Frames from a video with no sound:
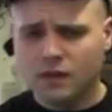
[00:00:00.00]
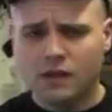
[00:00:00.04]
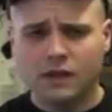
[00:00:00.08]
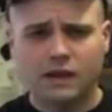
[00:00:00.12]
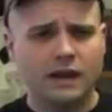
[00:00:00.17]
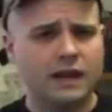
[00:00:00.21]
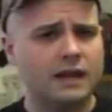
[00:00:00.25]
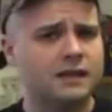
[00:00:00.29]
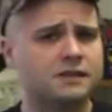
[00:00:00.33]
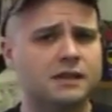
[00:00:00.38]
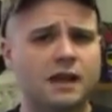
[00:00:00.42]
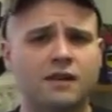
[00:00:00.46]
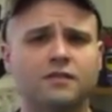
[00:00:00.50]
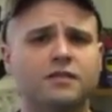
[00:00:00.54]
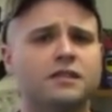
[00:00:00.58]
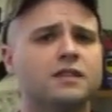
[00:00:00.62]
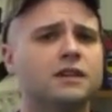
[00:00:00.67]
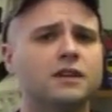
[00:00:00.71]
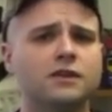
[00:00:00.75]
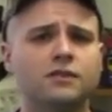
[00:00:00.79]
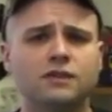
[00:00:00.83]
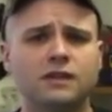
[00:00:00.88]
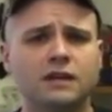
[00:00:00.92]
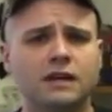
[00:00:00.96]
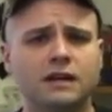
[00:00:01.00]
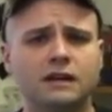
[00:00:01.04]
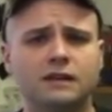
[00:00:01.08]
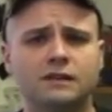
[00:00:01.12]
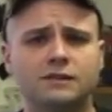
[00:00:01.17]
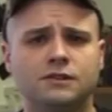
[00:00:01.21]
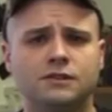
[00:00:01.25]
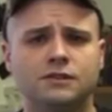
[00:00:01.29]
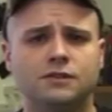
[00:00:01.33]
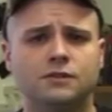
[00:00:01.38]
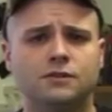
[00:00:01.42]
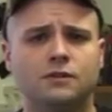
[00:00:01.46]
It has everything you
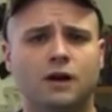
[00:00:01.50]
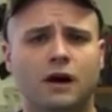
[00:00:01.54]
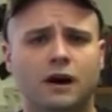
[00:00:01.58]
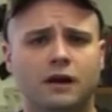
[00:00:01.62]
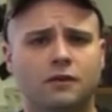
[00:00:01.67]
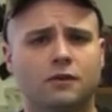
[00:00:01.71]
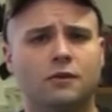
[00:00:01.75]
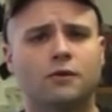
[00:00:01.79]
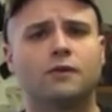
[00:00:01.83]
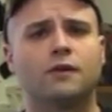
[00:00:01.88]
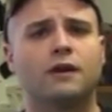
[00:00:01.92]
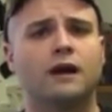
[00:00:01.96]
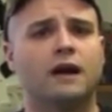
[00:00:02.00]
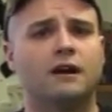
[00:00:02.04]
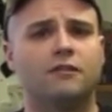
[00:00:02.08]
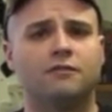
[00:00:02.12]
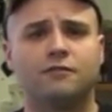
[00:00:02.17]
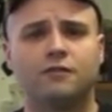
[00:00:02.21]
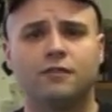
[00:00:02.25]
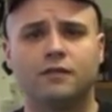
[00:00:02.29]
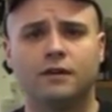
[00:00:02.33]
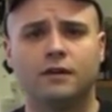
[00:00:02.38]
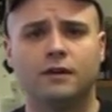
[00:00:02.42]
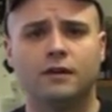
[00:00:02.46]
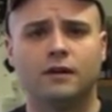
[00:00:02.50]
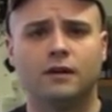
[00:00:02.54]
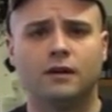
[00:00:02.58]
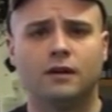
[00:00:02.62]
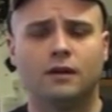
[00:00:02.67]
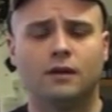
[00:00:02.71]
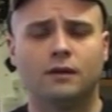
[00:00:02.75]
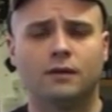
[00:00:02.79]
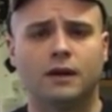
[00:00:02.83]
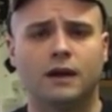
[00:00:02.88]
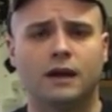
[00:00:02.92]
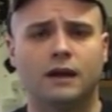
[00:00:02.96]
need to hydrograph.
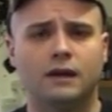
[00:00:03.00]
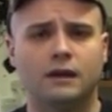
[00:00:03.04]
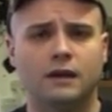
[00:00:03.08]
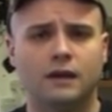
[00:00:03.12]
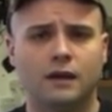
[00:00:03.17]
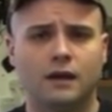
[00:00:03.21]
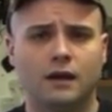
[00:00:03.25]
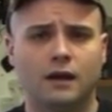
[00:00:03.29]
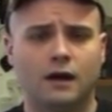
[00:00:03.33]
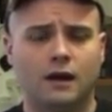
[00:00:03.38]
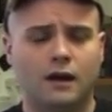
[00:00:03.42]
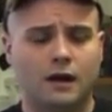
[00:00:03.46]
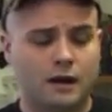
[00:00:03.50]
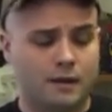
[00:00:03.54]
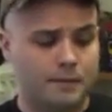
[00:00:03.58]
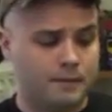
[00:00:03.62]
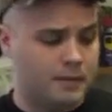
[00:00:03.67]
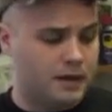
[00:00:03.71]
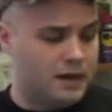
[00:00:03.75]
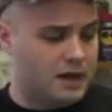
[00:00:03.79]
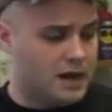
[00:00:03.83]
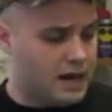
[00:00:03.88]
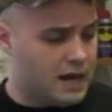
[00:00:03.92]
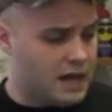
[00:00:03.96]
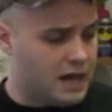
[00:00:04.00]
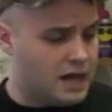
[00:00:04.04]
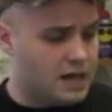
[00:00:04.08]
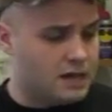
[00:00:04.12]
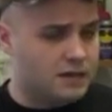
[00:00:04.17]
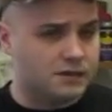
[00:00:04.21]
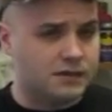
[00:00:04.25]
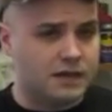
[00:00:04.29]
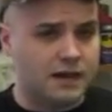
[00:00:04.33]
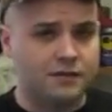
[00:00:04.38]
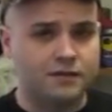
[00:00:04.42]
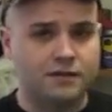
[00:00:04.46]
Okay, it
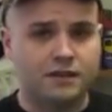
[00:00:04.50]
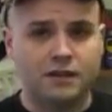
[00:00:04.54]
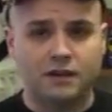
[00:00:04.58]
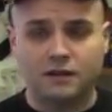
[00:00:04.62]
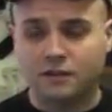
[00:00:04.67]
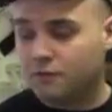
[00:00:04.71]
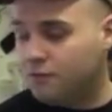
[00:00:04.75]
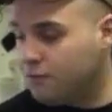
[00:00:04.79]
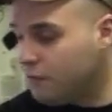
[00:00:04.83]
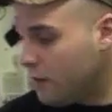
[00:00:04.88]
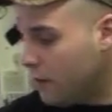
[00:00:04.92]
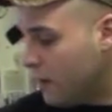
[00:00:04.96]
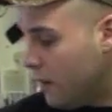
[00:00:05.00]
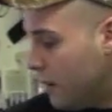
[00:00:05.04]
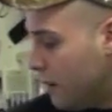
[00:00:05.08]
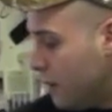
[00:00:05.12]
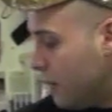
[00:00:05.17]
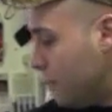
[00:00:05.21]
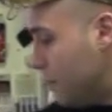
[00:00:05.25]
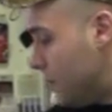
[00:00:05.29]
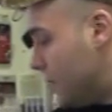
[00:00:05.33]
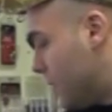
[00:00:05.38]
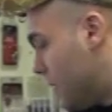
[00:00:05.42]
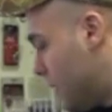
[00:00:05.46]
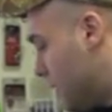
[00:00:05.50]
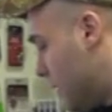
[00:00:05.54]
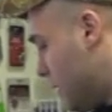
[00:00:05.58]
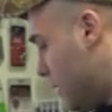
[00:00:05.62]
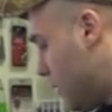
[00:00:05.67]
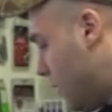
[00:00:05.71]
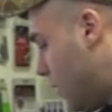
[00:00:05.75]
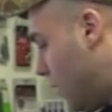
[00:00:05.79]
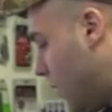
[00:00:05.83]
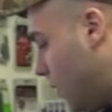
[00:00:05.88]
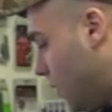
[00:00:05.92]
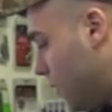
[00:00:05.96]
has everything from
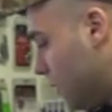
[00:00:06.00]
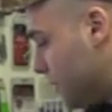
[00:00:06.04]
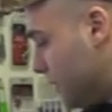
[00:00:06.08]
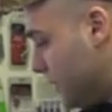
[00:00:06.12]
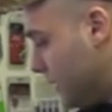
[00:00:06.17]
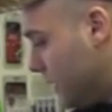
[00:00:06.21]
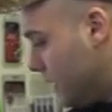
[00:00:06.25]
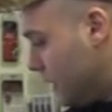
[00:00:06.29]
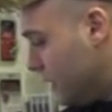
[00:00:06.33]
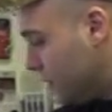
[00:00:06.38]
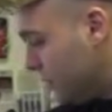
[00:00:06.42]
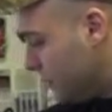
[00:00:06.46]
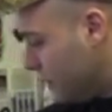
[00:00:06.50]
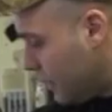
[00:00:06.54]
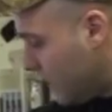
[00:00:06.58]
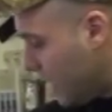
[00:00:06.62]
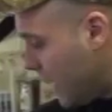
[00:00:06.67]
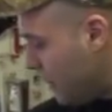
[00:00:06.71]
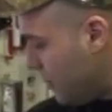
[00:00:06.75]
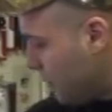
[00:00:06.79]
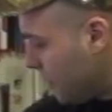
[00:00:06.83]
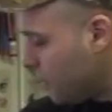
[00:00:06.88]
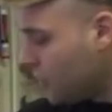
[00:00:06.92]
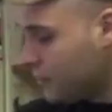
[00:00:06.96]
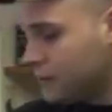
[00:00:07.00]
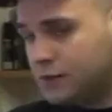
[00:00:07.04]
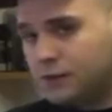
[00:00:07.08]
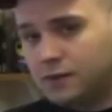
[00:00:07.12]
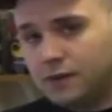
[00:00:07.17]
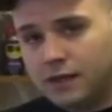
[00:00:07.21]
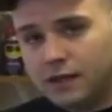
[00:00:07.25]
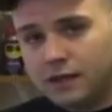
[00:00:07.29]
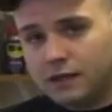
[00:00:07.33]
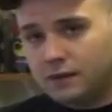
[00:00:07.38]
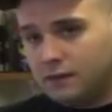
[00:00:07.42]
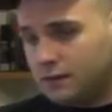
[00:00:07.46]
all the chemicals
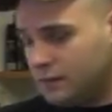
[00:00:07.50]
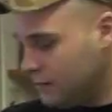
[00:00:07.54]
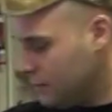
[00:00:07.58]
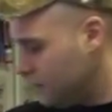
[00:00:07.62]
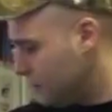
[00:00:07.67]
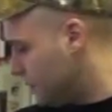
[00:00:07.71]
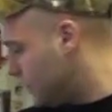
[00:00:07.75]
you need